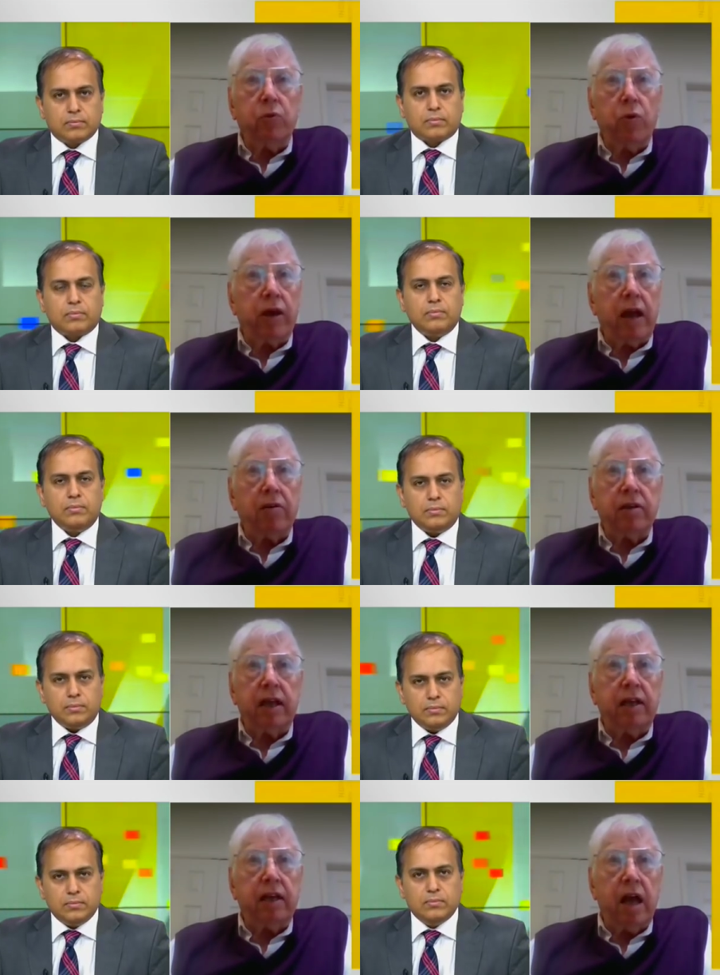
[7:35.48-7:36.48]
Speaker 1: able to work
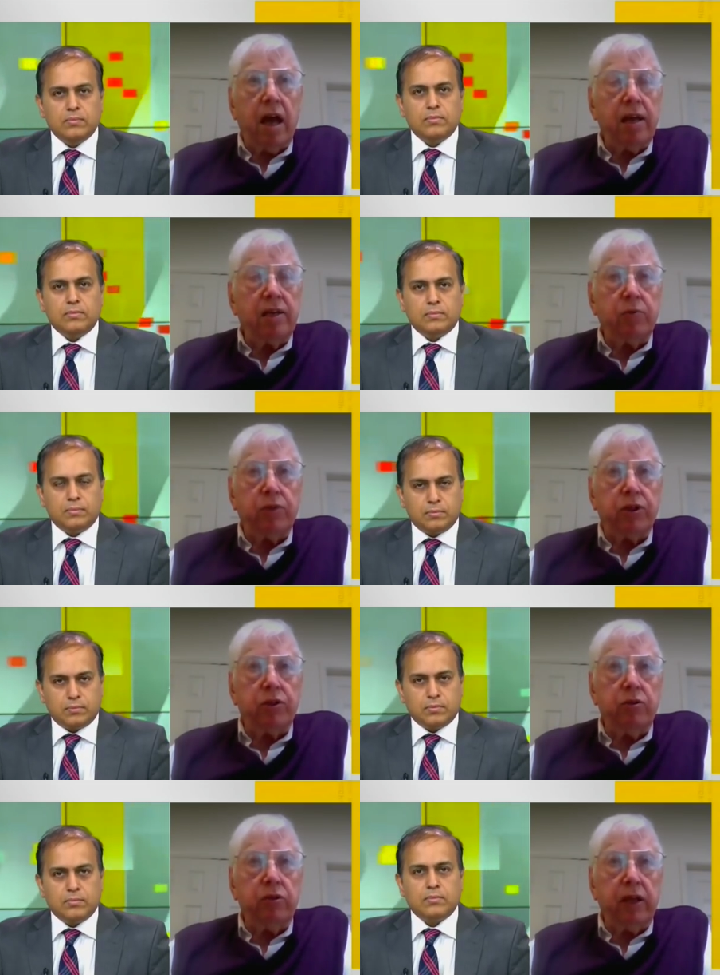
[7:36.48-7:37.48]
out an alliance
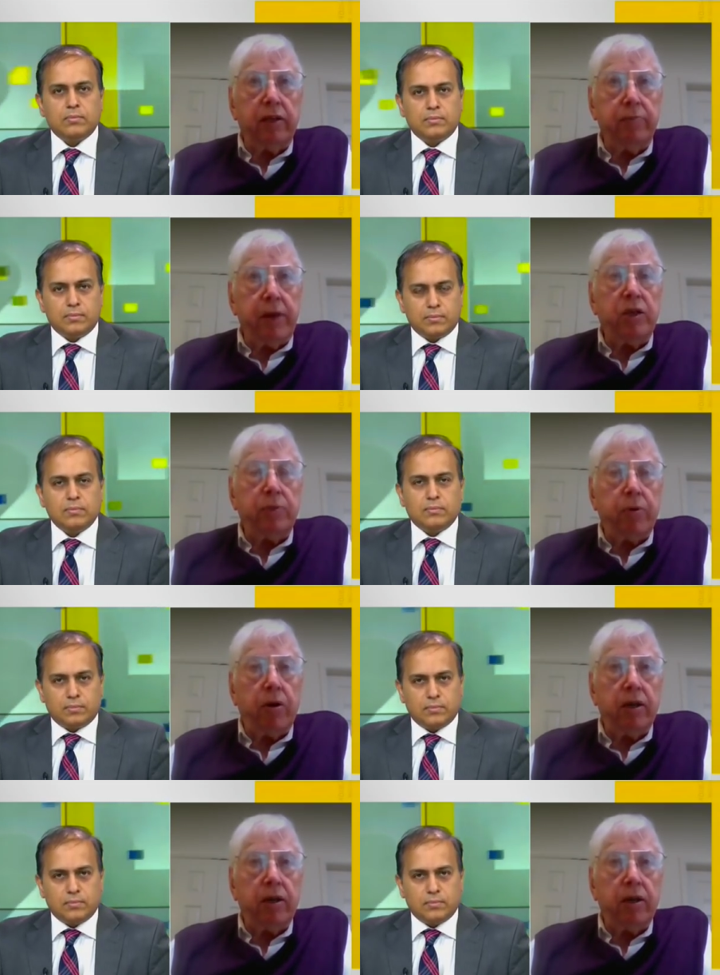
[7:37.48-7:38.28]
with the two major